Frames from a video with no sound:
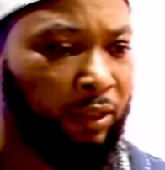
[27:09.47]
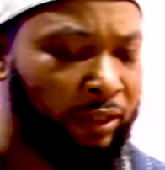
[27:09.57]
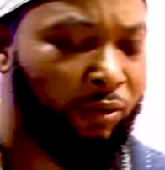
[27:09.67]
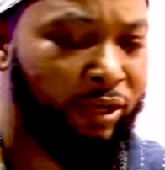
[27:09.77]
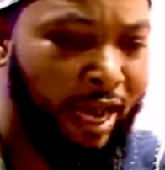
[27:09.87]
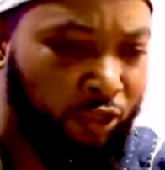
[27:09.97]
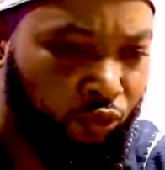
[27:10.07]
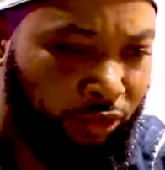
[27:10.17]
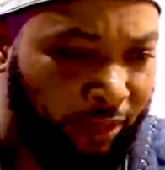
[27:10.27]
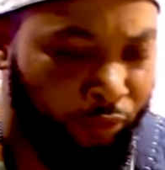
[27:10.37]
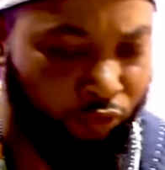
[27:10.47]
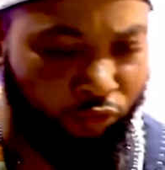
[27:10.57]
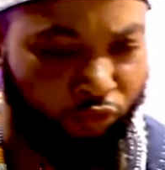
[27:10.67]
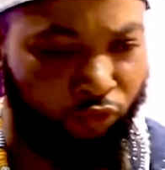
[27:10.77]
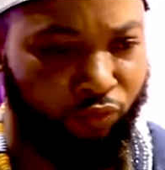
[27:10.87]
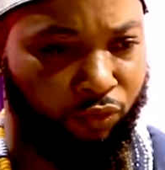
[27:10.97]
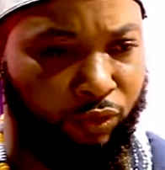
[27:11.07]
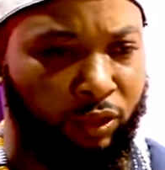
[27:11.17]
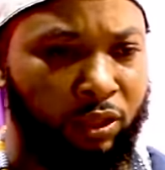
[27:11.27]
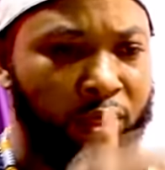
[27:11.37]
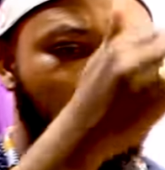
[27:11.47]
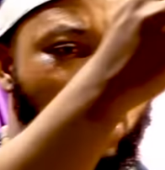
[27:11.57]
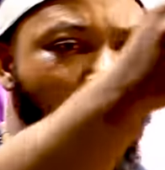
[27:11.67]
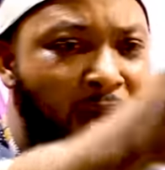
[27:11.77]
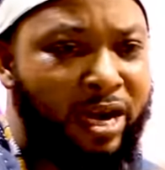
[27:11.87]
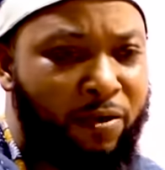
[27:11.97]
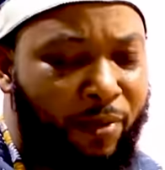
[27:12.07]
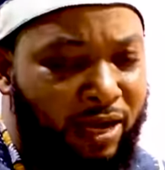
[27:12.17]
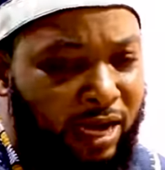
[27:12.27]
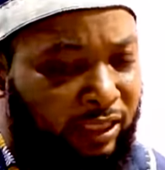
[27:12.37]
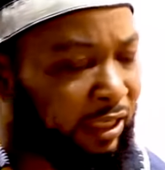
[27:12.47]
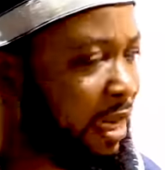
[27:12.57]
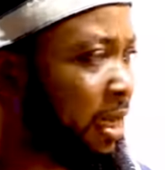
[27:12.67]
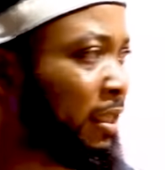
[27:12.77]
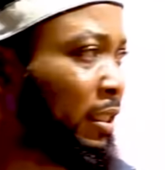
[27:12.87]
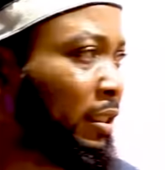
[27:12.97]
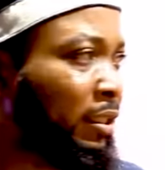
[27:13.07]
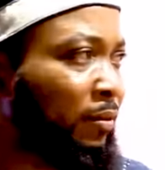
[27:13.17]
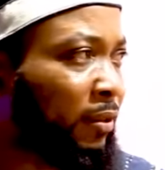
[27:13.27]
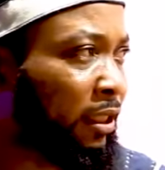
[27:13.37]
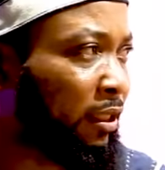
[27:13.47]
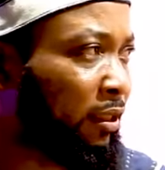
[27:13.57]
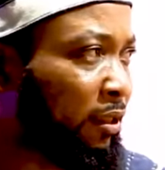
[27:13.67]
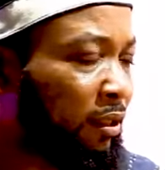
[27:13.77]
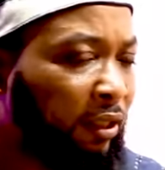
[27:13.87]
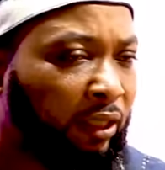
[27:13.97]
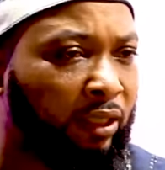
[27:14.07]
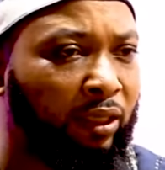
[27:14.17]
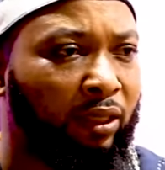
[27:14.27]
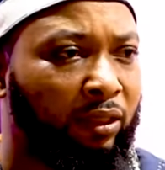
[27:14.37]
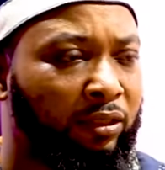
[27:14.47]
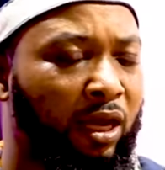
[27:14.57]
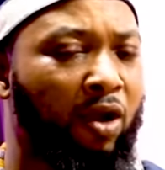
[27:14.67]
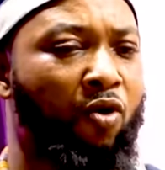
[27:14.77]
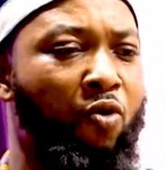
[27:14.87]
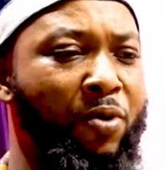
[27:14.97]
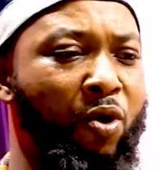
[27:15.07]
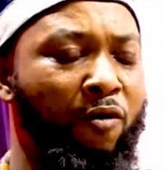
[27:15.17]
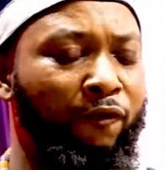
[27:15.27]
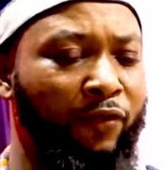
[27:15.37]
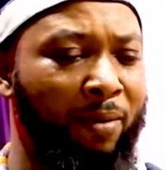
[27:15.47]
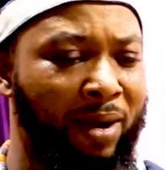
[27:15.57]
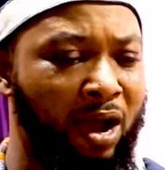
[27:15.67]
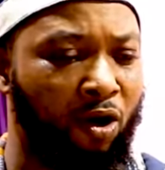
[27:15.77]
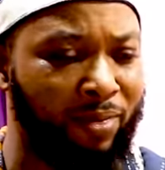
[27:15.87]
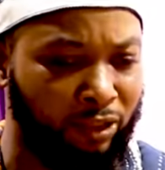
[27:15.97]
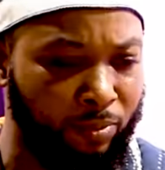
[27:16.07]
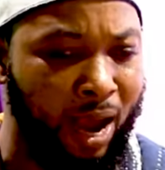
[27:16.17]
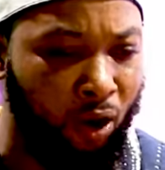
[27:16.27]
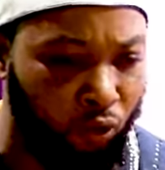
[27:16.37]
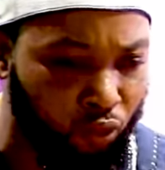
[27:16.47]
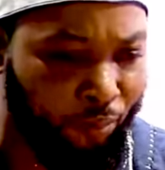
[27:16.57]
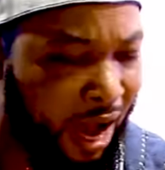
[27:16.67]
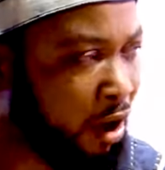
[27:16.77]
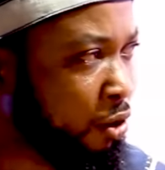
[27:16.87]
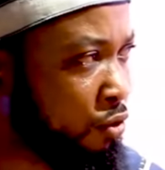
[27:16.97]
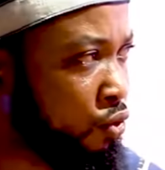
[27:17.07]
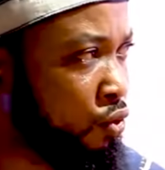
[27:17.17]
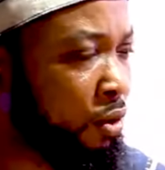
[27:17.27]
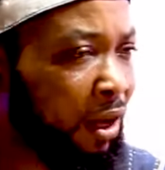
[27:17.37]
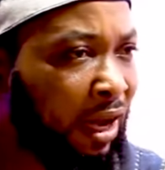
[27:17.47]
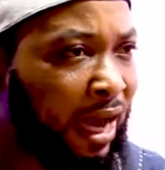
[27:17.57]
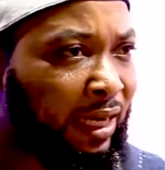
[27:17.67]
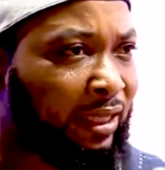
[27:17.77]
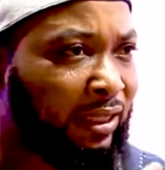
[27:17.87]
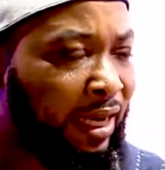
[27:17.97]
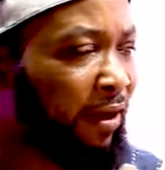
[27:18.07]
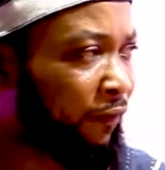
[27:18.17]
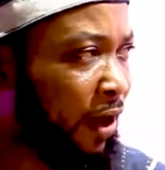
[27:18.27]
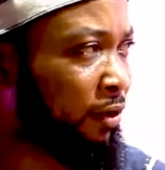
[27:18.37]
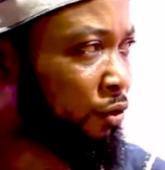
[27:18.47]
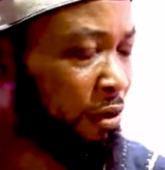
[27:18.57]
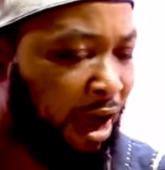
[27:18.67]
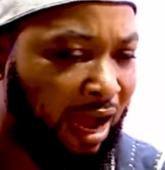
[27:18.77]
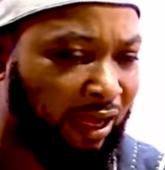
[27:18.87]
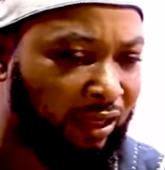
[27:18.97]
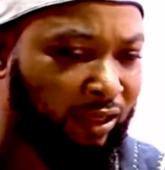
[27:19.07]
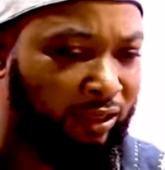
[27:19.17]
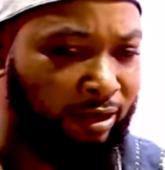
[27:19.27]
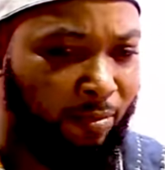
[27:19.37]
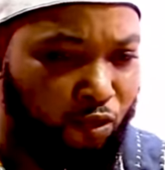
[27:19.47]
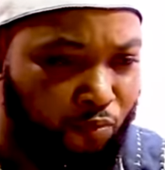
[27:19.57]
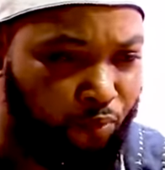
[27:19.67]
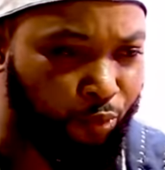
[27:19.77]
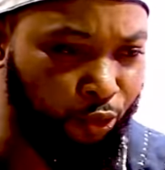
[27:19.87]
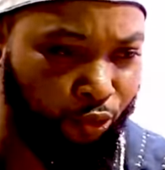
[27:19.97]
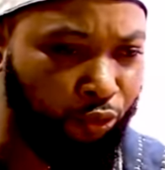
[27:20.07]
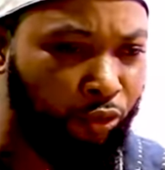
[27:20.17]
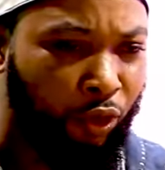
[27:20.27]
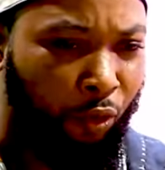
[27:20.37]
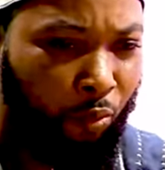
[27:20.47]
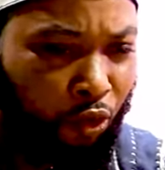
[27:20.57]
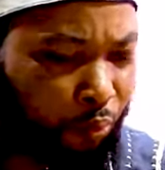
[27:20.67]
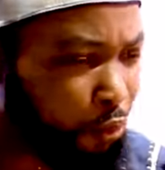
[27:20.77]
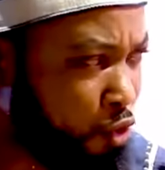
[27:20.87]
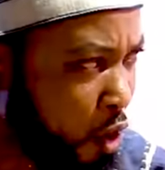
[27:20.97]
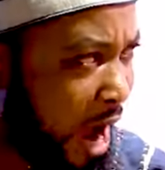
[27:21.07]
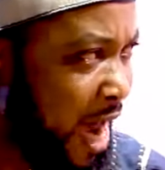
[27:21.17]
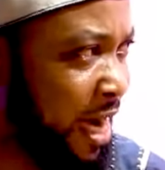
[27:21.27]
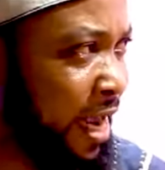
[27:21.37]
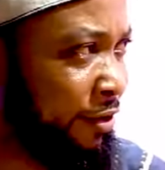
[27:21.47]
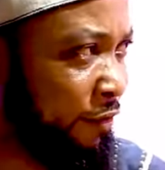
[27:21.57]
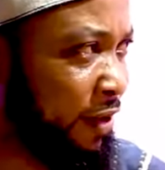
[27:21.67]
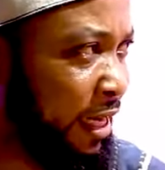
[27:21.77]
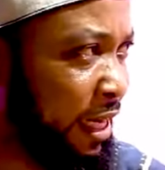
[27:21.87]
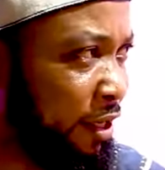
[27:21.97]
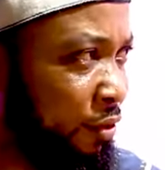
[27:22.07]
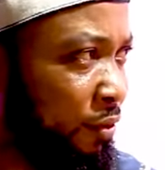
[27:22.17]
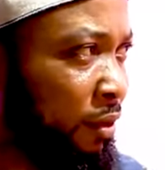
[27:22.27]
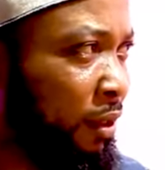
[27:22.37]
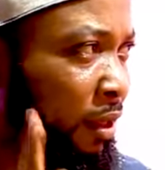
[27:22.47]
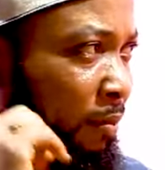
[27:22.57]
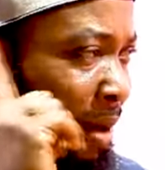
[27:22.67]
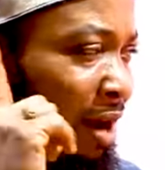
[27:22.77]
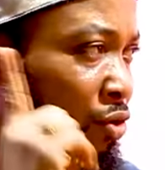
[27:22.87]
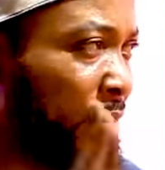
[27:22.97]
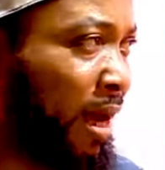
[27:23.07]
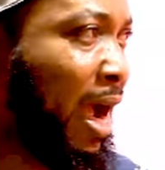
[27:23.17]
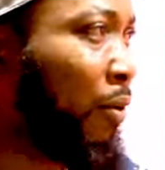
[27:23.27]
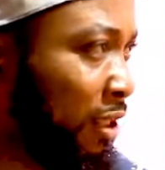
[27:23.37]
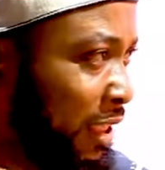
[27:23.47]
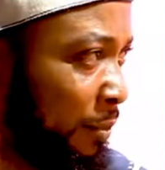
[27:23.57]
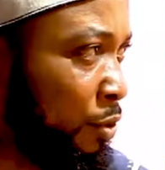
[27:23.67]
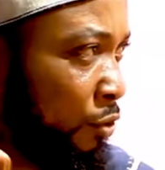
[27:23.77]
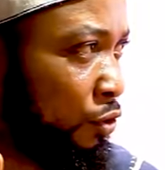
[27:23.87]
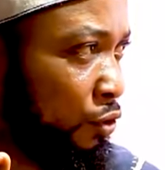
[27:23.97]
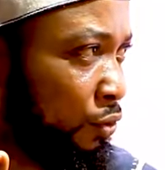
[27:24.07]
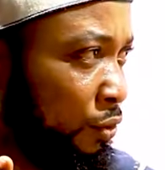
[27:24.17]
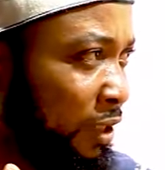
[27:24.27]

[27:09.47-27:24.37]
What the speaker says: Now there are 2 tables no so. Now my nepa na jina ni nim say. Sa obi won frama obetimi ahupa onwu anasa e fan kura na mu blue at the end of the day no ba ko be ka wa table no so